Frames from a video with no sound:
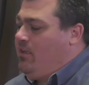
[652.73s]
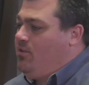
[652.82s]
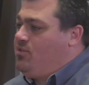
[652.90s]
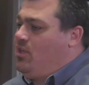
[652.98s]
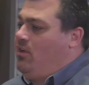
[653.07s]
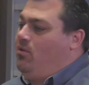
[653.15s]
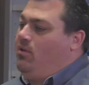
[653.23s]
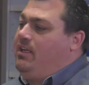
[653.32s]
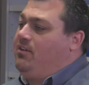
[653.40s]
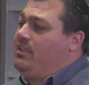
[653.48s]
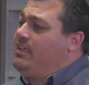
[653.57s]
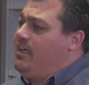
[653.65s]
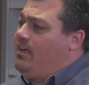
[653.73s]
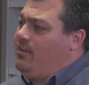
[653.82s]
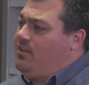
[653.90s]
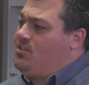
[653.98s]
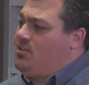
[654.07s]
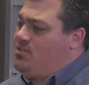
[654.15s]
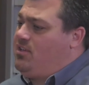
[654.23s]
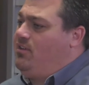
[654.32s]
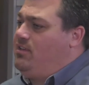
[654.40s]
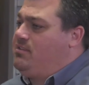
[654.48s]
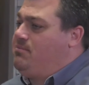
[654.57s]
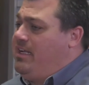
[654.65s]
So here at the college, our
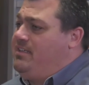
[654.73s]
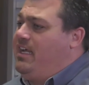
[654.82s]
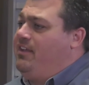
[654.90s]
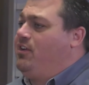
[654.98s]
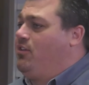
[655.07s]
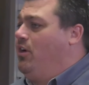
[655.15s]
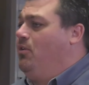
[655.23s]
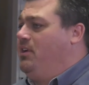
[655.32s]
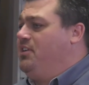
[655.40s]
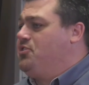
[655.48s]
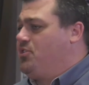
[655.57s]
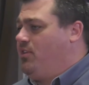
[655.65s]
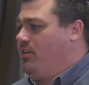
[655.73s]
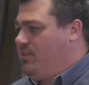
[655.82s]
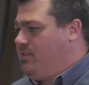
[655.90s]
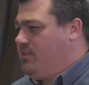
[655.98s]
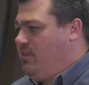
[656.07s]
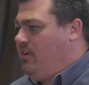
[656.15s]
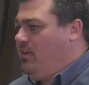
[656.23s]
students maintain their own insurance.